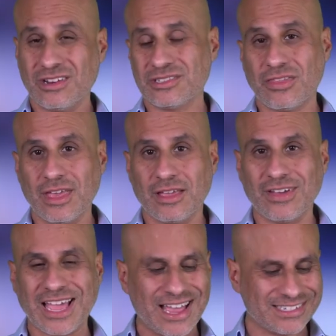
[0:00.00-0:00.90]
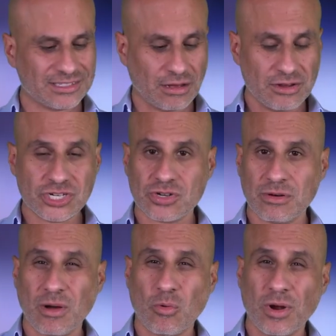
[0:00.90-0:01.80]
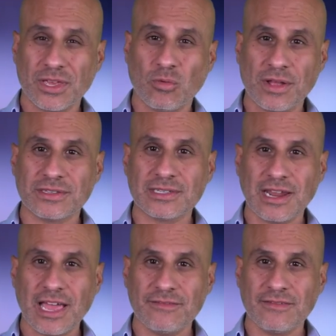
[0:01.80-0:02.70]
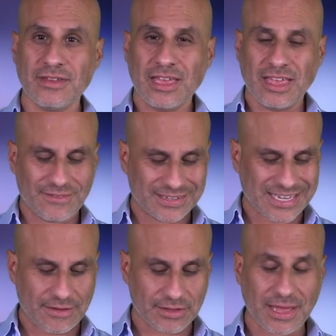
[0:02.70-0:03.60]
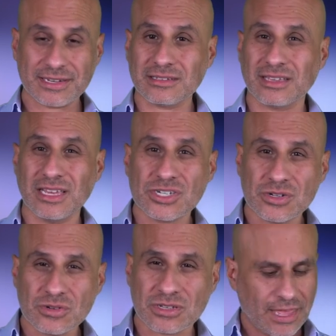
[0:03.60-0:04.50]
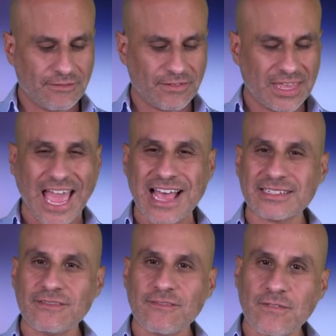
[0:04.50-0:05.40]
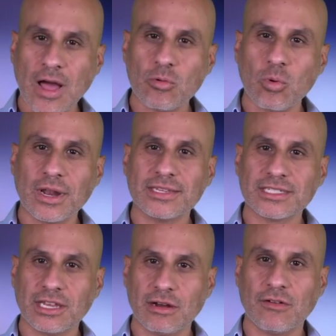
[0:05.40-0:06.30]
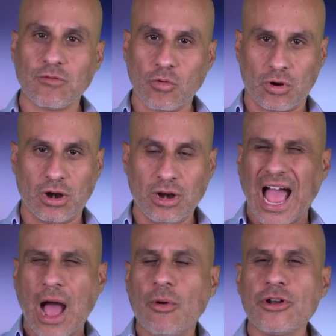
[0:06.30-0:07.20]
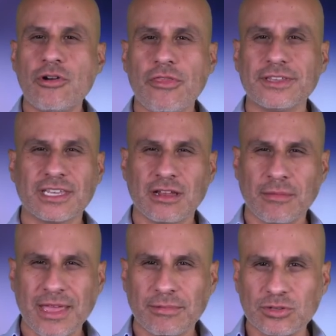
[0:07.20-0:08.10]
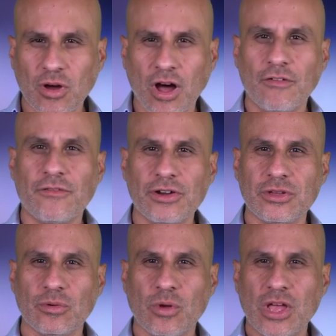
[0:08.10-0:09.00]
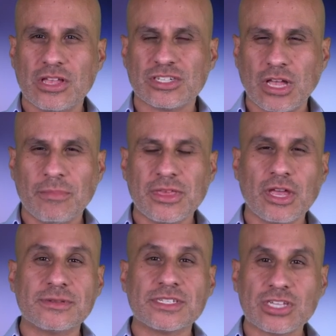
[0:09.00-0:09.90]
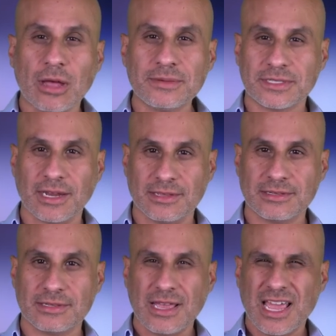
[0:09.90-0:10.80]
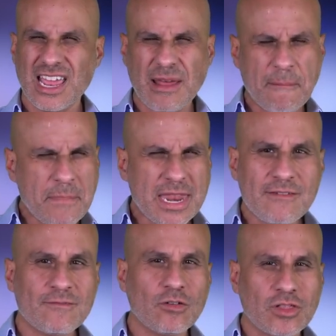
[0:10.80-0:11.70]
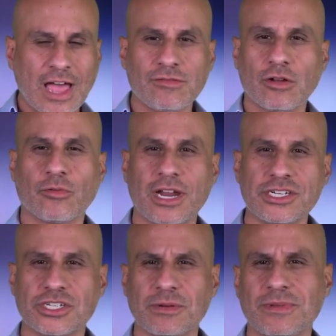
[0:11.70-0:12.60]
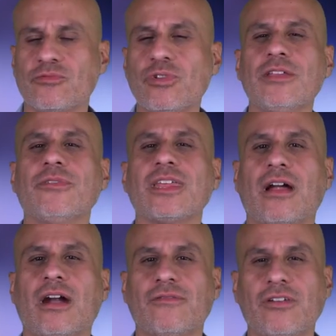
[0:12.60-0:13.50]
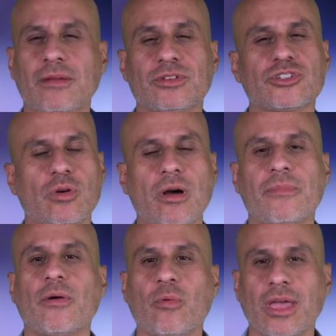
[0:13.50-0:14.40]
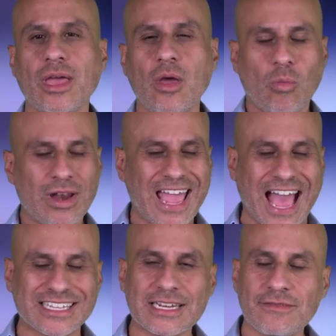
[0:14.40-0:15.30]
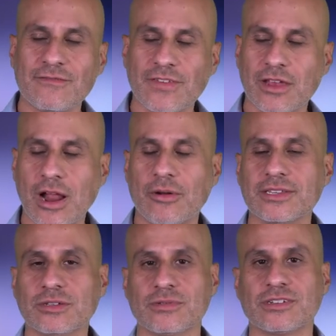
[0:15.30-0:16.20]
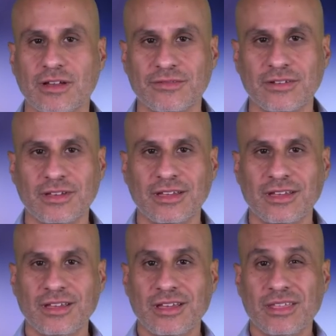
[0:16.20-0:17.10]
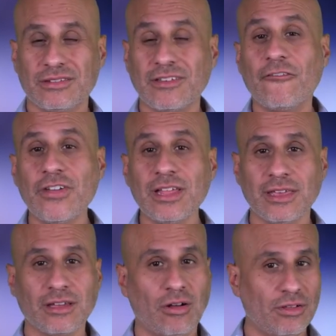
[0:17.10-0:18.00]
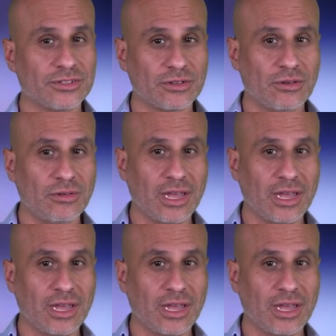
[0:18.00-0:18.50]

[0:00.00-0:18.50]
here's the thing if a guy's unsure about what he wants in life, if he's having mental issues, if he hasn't found what he's here for, how on earth is he going to be able to offer you something of substance in a meaningful lifelong relationship? It's really, really hard for him to show up that way when he hasn't even figured out his own stuff. There's a feeling also